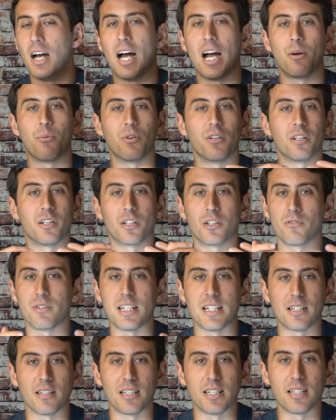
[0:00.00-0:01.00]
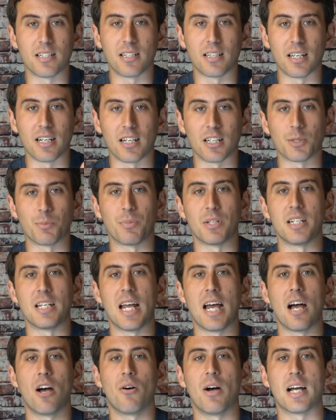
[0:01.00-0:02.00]
I would agree to these things, but
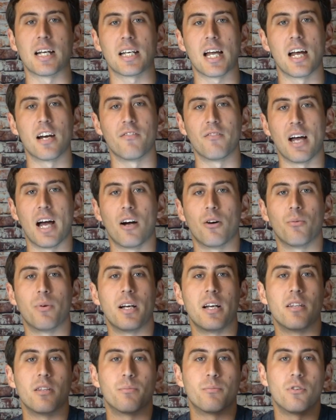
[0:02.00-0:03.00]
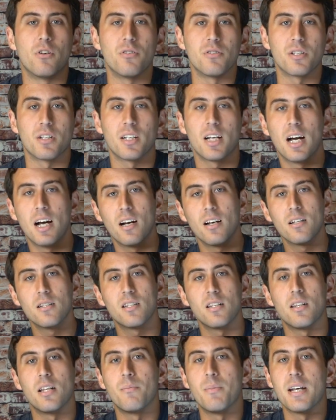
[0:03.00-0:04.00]
now I kind of outweigh the pros and cons
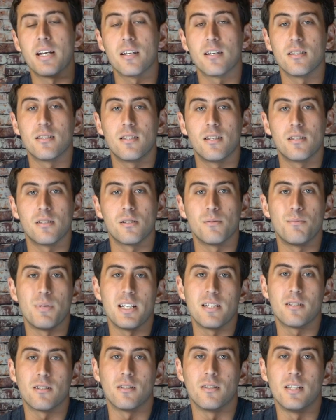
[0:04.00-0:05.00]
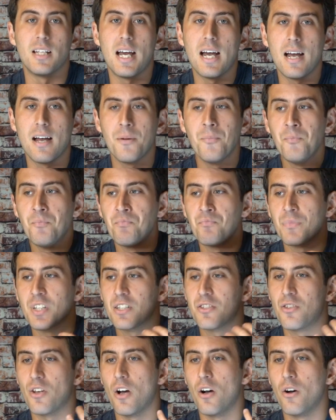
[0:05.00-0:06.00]
and then make a decision based on that.
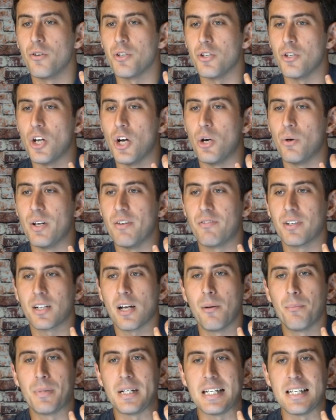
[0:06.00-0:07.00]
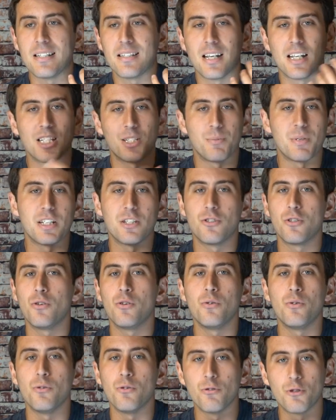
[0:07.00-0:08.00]
So, if a company sends me
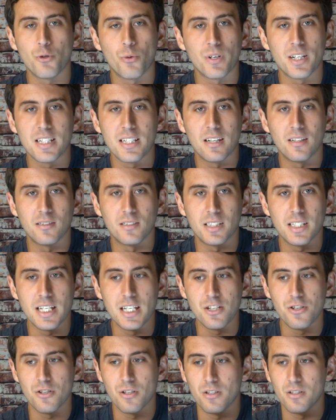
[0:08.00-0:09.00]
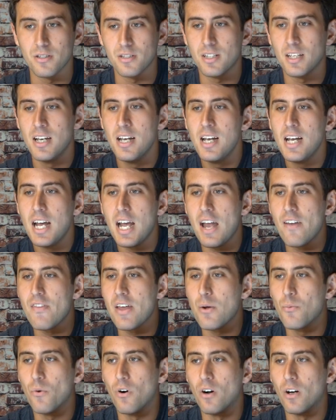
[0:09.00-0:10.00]
2 $20 t-shirts and
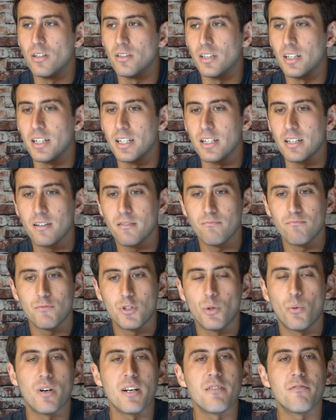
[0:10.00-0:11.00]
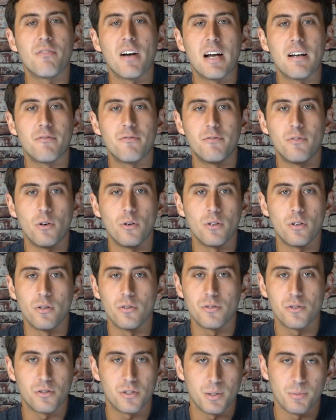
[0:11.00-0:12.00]
they want like 25
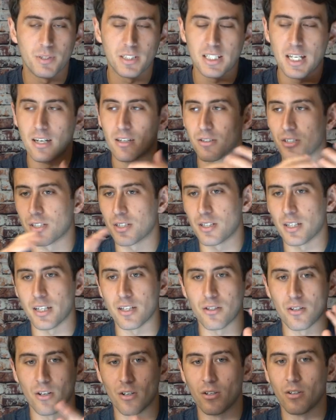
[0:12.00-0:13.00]
photos or something like that, I'll just say,